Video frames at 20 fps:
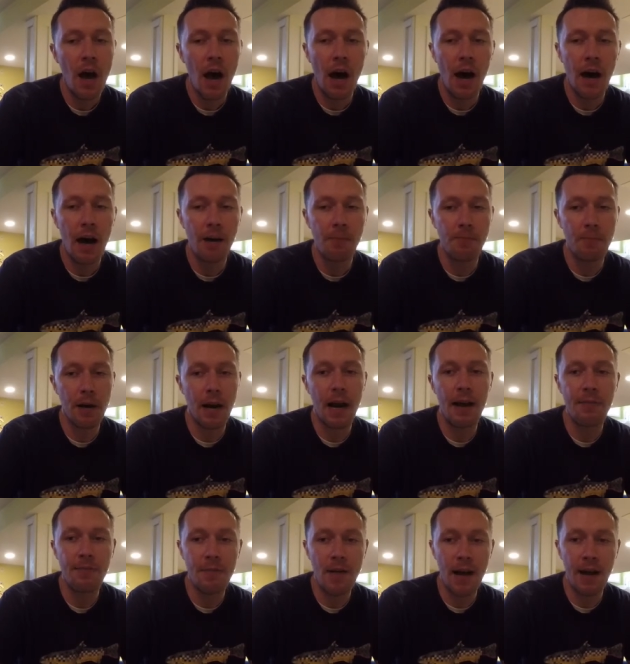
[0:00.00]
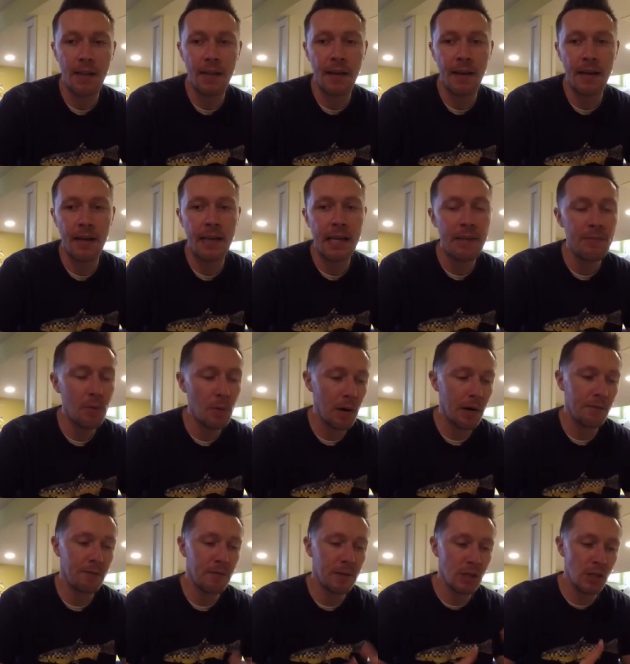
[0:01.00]
Um, but I found that even
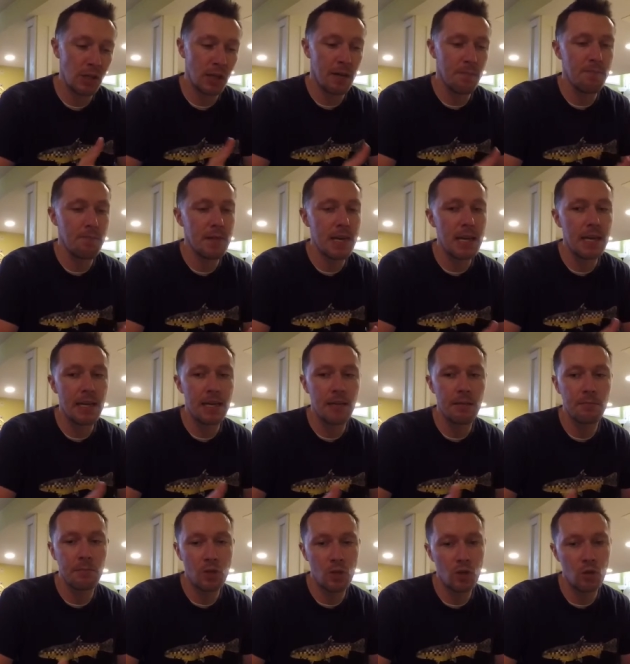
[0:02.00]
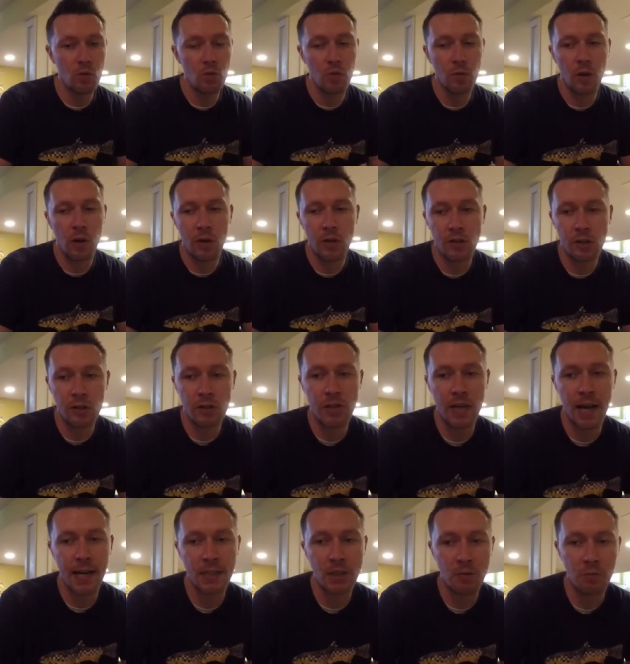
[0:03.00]
when I'm fishing a medium to larger
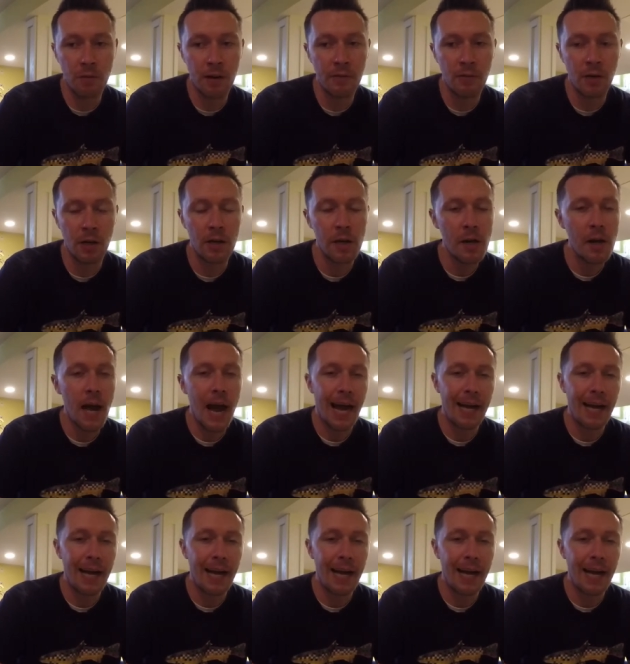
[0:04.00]
sized river,